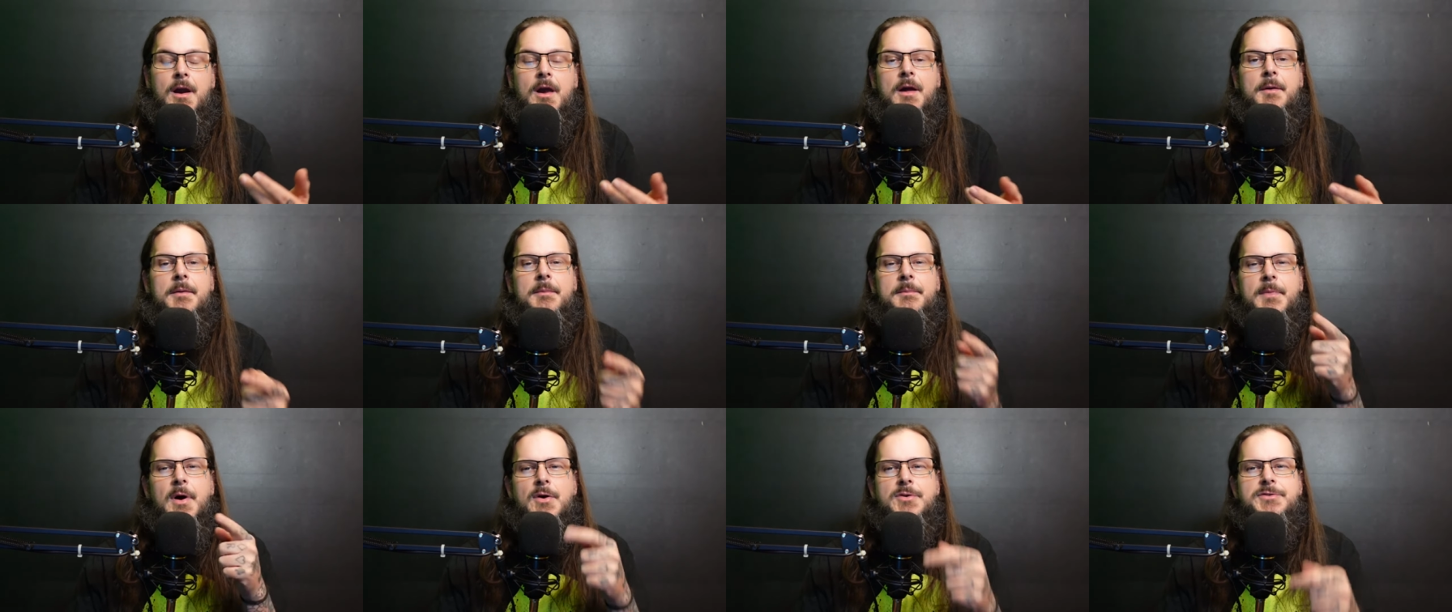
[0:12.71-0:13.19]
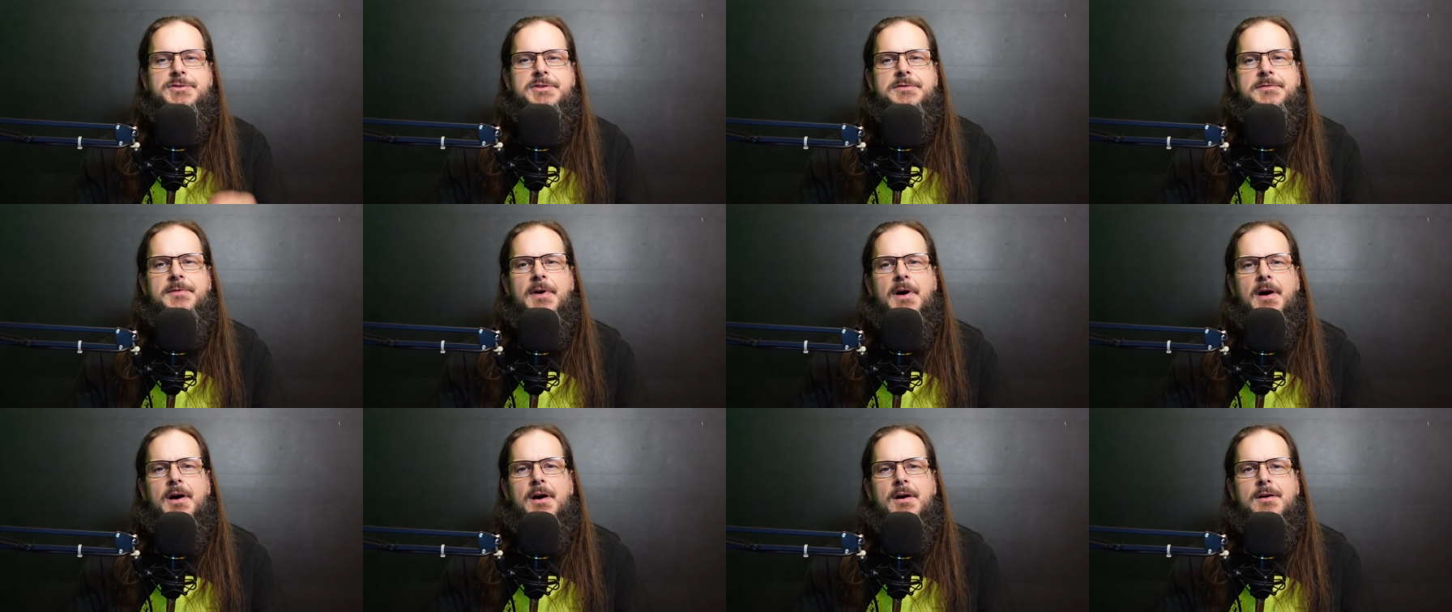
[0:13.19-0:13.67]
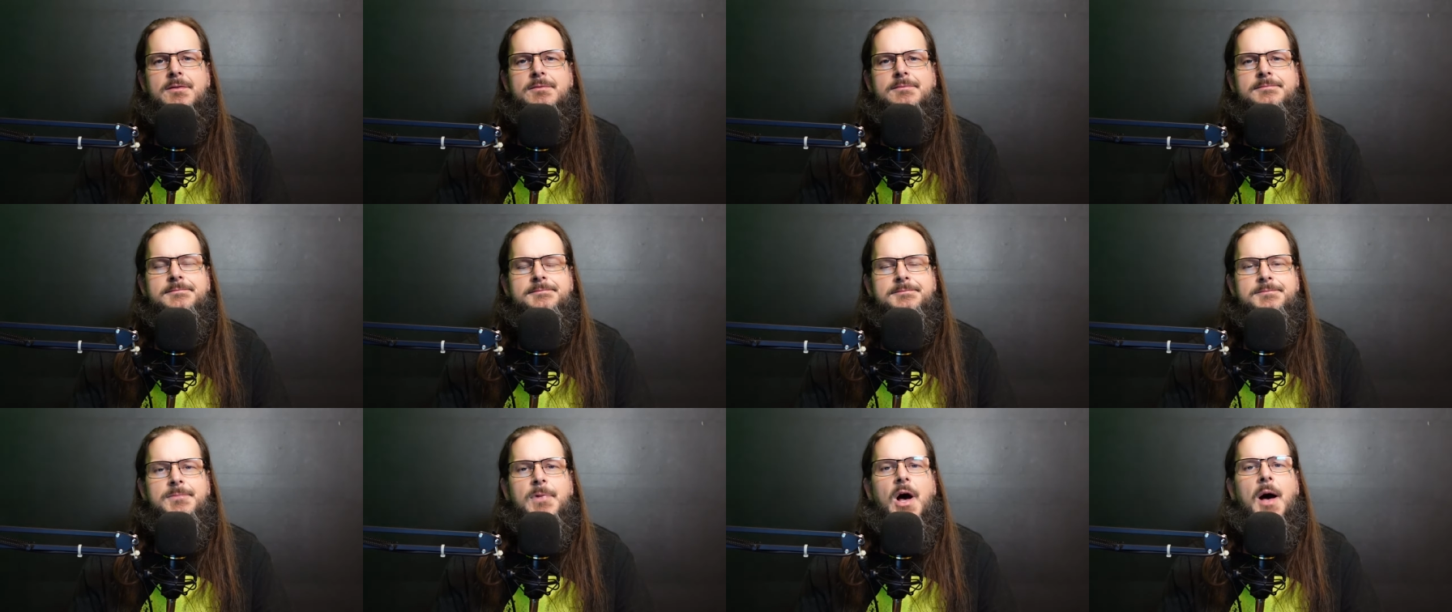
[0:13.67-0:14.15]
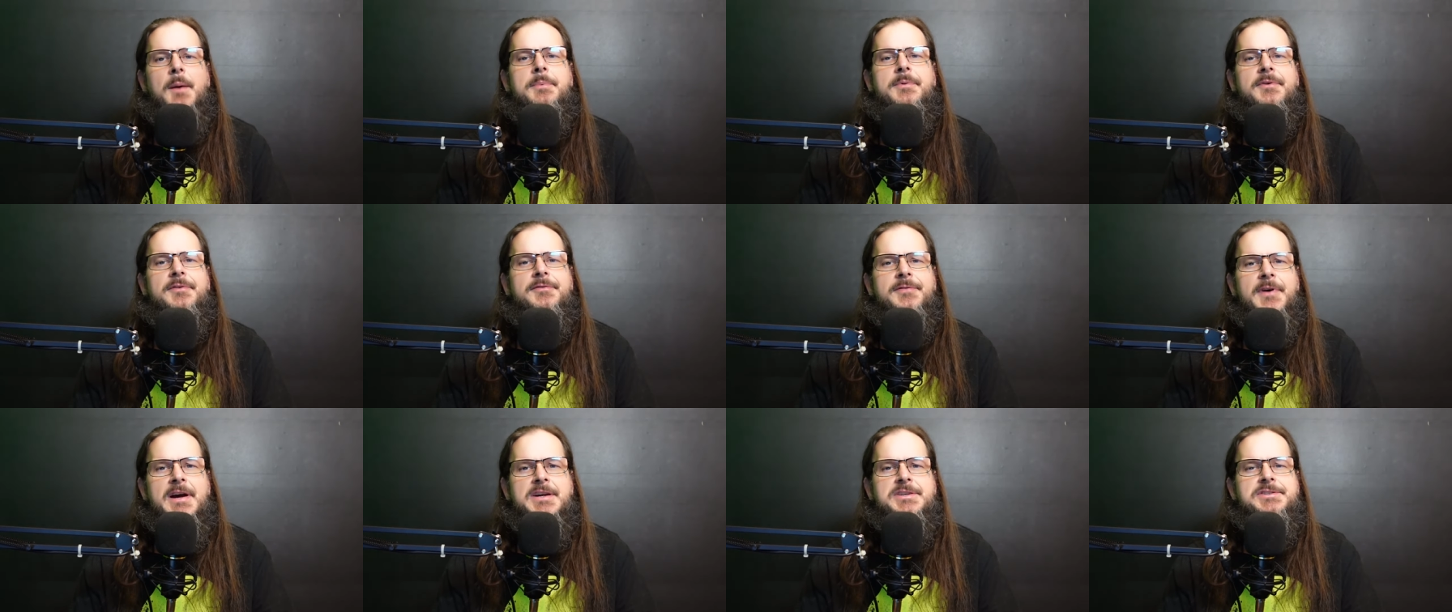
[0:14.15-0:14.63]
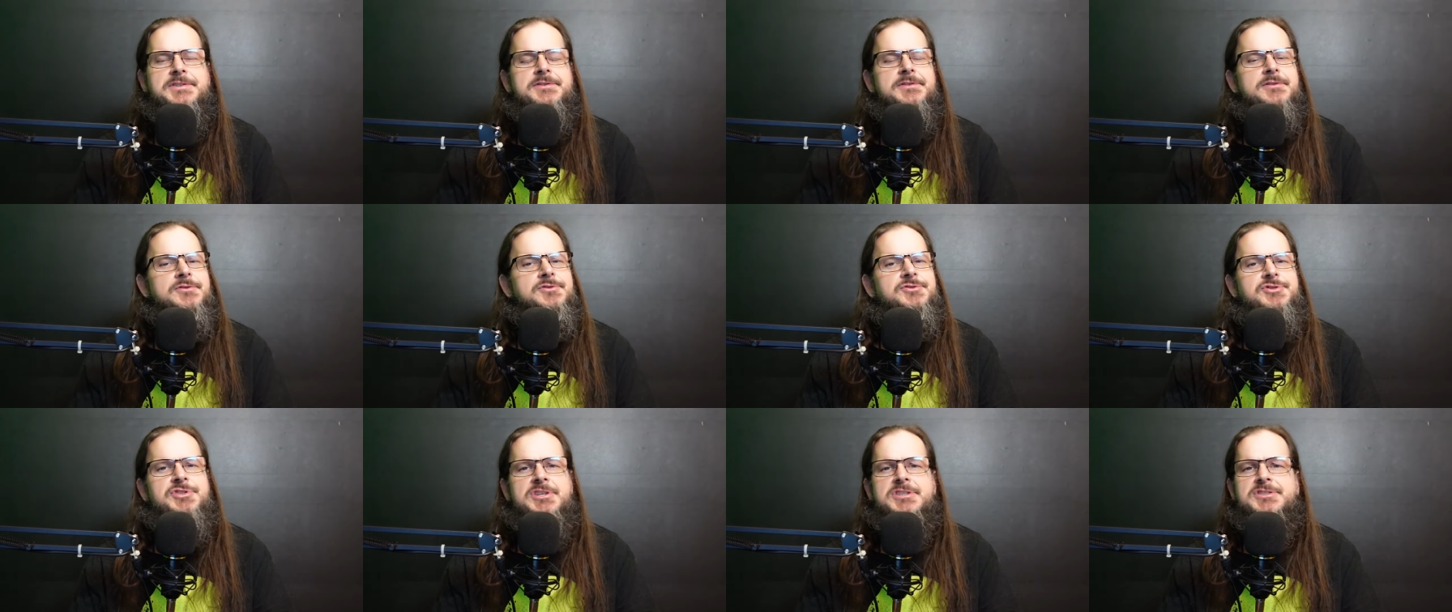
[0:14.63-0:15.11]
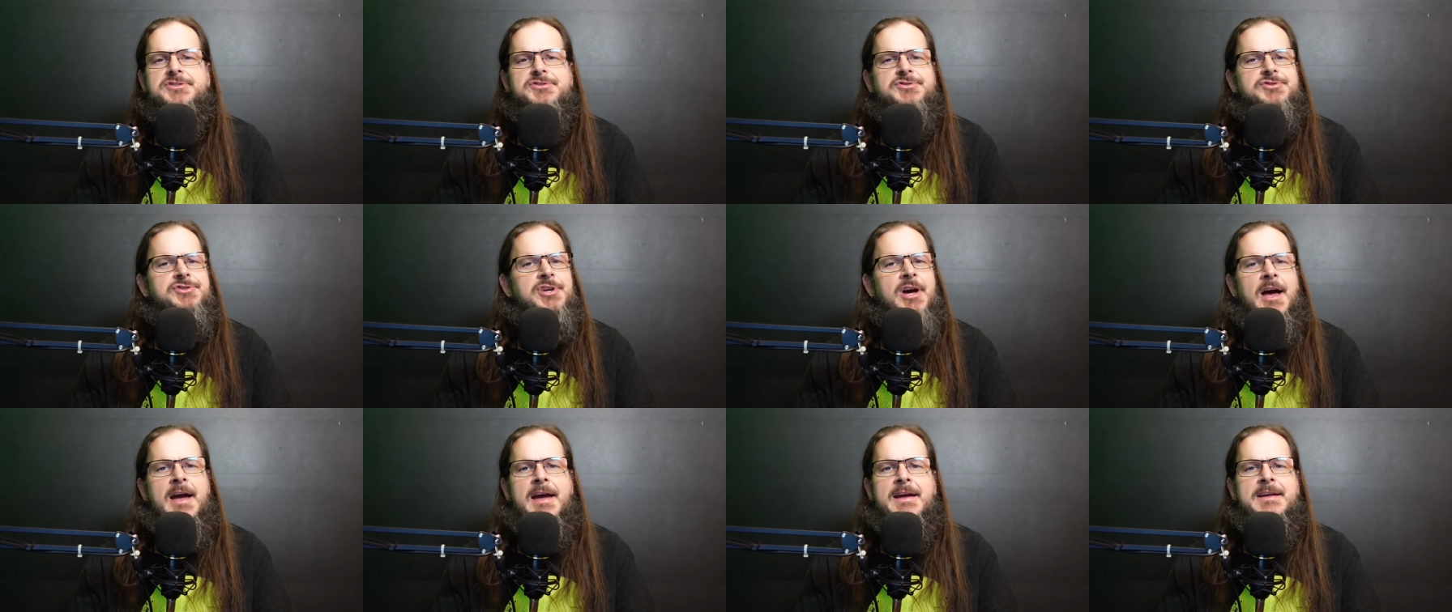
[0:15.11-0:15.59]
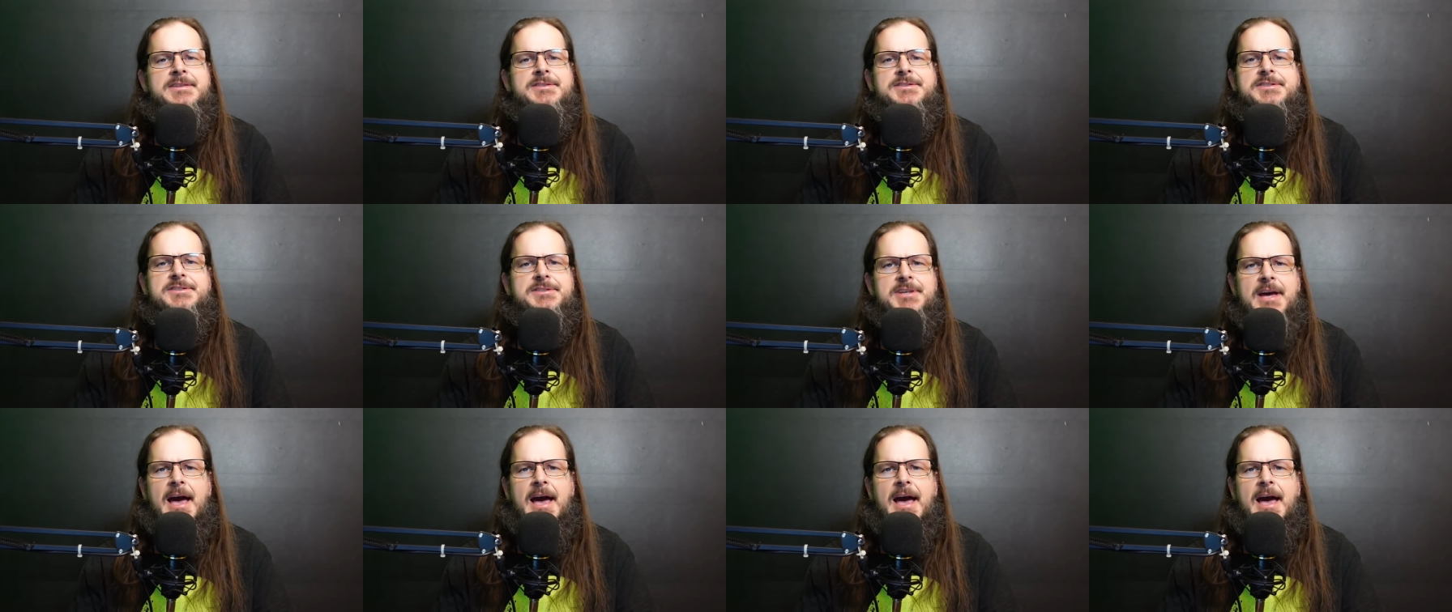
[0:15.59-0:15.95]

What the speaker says: Most of all, a professional just giant sack